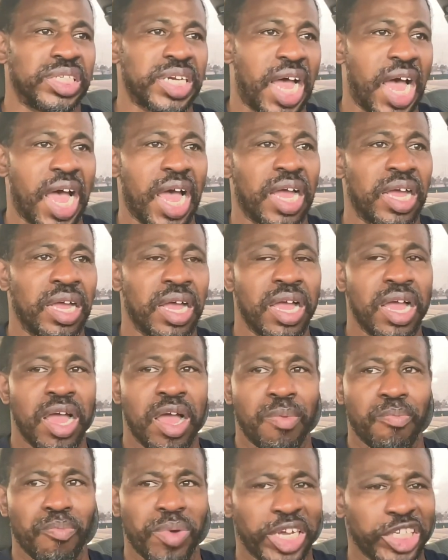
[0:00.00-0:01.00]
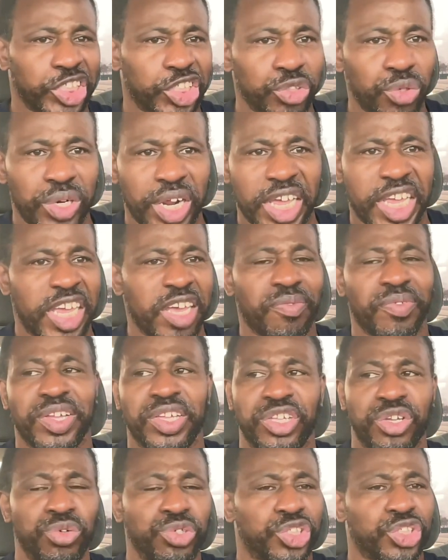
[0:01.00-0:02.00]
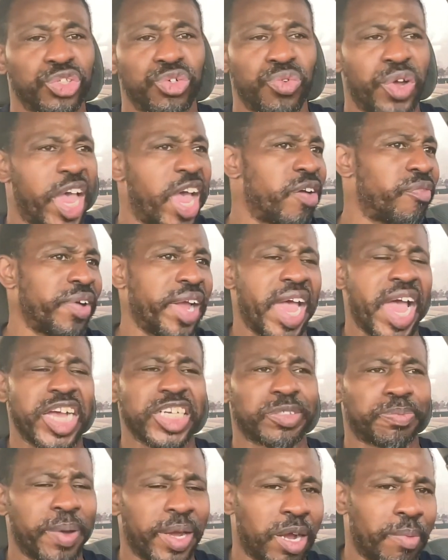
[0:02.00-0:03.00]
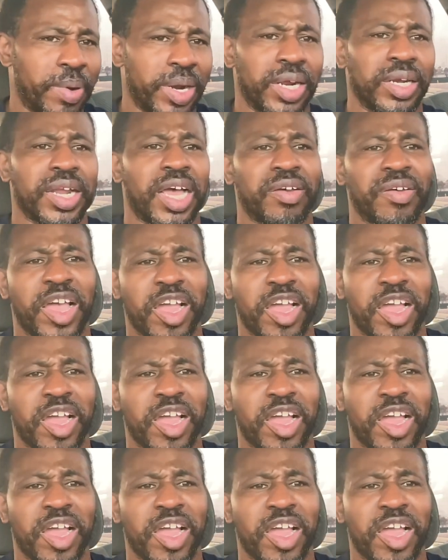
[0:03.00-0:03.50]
Not make sure they're giving YouTube every aspect about their life,